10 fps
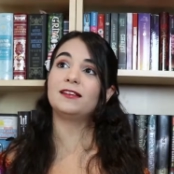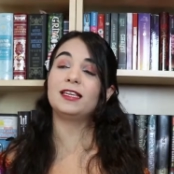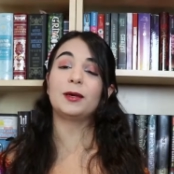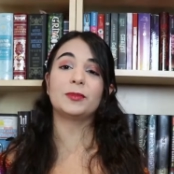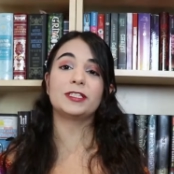
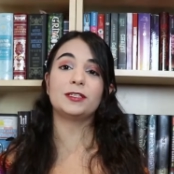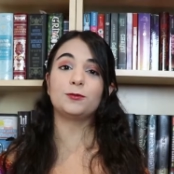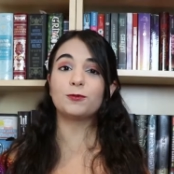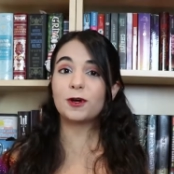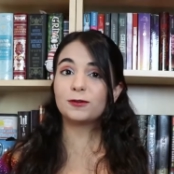the Embassy
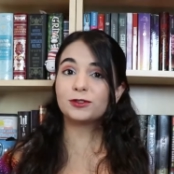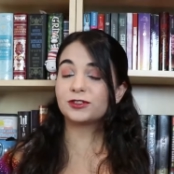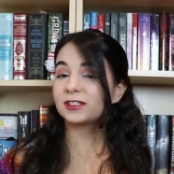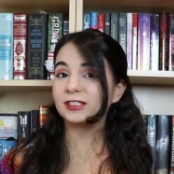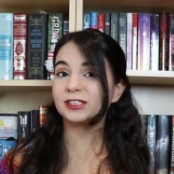Row
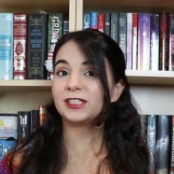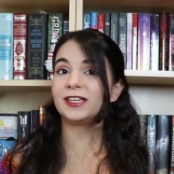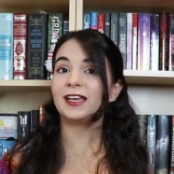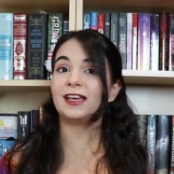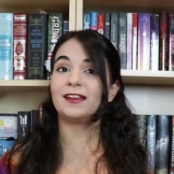
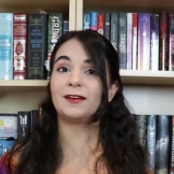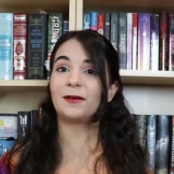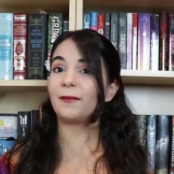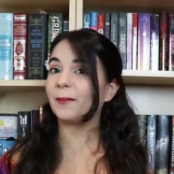trilogy and